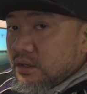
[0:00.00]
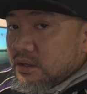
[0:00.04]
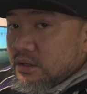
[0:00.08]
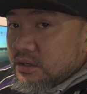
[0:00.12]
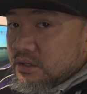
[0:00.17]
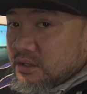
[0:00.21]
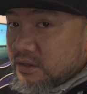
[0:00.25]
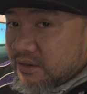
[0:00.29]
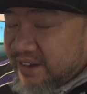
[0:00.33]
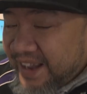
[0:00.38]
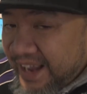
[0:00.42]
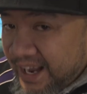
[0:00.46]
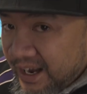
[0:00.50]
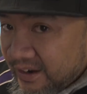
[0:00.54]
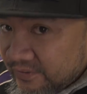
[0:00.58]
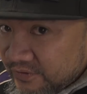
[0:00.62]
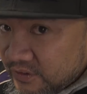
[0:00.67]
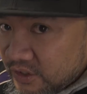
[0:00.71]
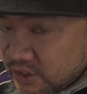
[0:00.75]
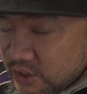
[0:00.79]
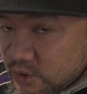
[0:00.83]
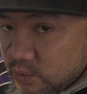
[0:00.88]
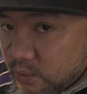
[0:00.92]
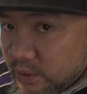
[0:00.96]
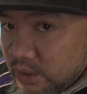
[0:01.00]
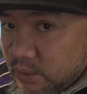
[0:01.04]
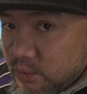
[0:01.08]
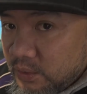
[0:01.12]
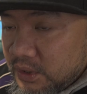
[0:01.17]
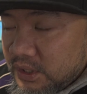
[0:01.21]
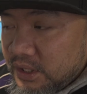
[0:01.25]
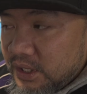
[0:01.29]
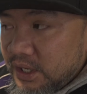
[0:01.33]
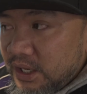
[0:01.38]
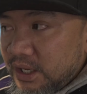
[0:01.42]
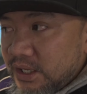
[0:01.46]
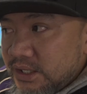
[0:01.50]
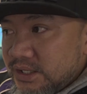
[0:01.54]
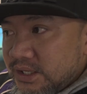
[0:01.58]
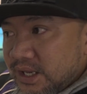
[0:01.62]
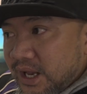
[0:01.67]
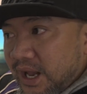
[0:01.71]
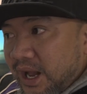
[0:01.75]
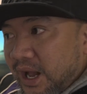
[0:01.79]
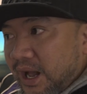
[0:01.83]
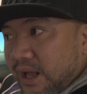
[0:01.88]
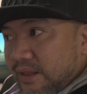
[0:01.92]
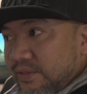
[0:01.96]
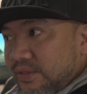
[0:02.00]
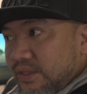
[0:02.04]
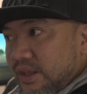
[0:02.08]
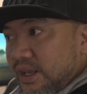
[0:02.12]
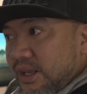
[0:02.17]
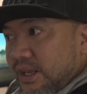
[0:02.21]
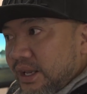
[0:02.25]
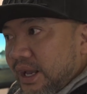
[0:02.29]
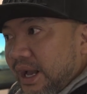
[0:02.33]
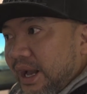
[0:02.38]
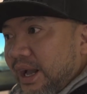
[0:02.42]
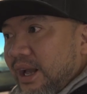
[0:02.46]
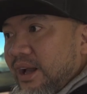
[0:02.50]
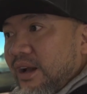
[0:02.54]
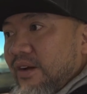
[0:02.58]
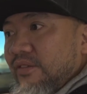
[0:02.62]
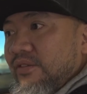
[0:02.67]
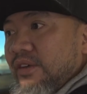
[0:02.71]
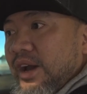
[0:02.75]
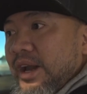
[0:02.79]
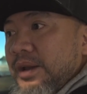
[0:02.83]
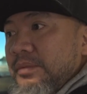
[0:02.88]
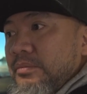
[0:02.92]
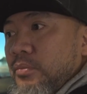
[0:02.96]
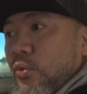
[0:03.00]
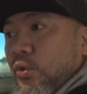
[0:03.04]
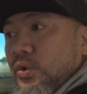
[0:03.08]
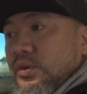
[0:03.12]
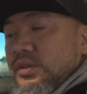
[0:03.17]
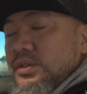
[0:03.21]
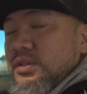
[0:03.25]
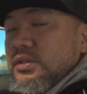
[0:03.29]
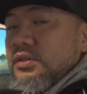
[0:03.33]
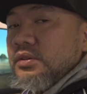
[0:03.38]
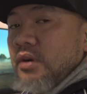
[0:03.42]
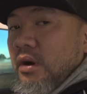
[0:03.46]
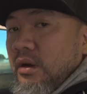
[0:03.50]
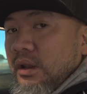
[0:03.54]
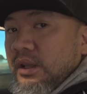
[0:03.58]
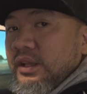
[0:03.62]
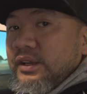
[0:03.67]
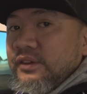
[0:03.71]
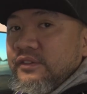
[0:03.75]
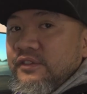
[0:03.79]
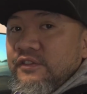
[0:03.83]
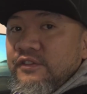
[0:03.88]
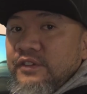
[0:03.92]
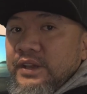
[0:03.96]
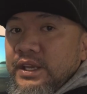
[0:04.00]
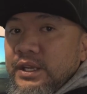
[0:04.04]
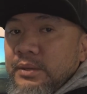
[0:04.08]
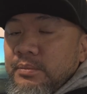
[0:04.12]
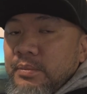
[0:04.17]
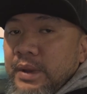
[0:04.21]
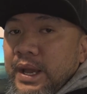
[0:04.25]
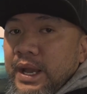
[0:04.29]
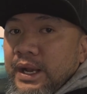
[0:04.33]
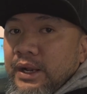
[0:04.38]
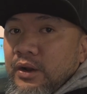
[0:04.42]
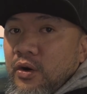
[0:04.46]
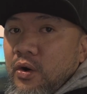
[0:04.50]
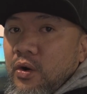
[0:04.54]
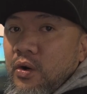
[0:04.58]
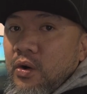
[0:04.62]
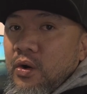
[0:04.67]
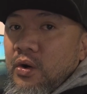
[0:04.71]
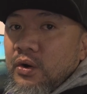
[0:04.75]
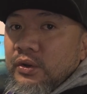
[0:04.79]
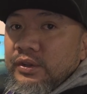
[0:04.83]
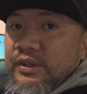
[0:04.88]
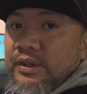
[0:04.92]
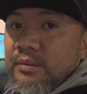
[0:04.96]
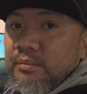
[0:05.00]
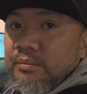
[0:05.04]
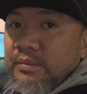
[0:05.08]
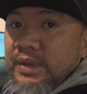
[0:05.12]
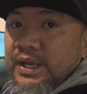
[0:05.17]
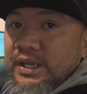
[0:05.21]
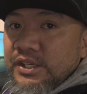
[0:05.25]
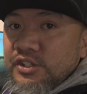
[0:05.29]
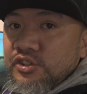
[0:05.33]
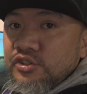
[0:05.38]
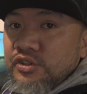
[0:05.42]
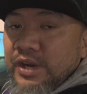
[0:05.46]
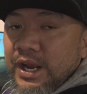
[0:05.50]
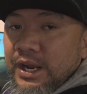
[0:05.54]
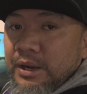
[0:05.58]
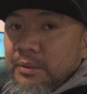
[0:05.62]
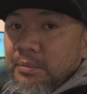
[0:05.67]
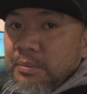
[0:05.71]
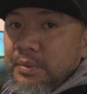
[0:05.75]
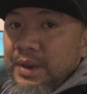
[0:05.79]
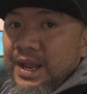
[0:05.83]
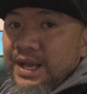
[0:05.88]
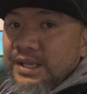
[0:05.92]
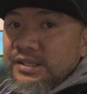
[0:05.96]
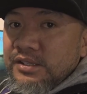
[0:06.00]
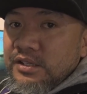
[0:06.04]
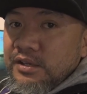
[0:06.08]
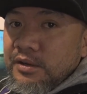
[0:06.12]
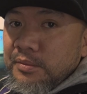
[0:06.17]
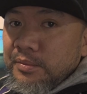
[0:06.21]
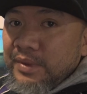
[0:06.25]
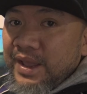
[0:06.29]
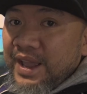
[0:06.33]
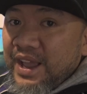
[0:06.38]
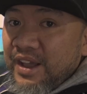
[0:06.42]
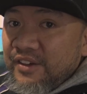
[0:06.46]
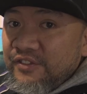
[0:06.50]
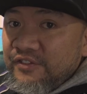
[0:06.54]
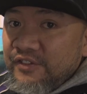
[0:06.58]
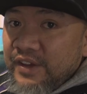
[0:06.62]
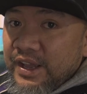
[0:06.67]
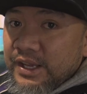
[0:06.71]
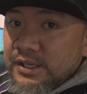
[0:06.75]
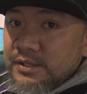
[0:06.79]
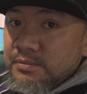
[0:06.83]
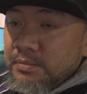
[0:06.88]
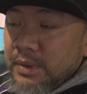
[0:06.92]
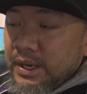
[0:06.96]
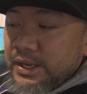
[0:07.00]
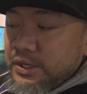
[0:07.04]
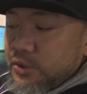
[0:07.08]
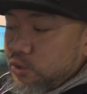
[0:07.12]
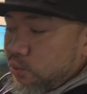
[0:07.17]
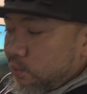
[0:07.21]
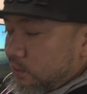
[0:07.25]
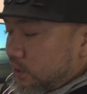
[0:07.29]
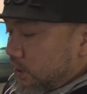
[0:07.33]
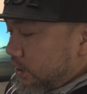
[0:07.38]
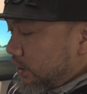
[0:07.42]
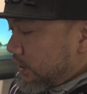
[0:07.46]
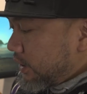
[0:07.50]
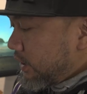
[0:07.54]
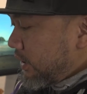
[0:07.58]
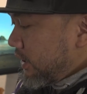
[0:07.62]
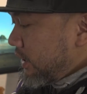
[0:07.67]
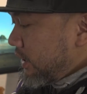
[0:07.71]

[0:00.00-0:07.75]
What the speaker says: So after 21 days, I think I have a more solid feedback on the Mixtrack Platinum FX by Numark.